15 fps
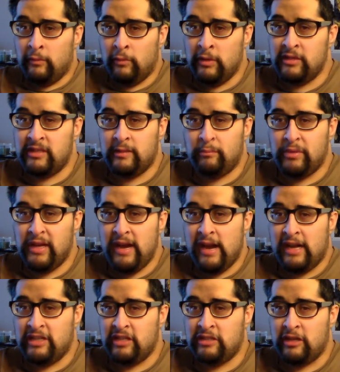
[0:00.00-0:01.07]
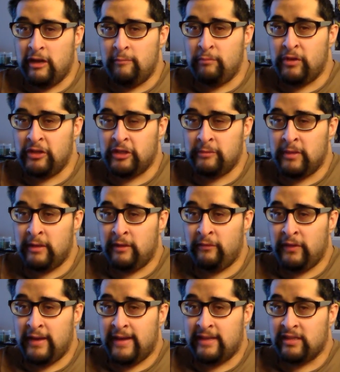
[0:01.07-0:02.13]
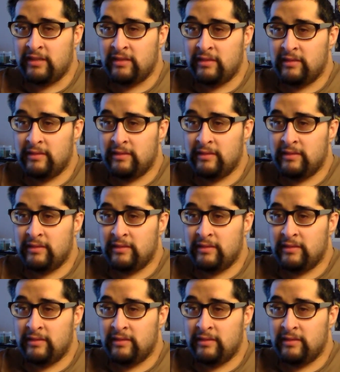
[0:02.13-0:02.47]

Where's the bite? I just saw him punch him in the face.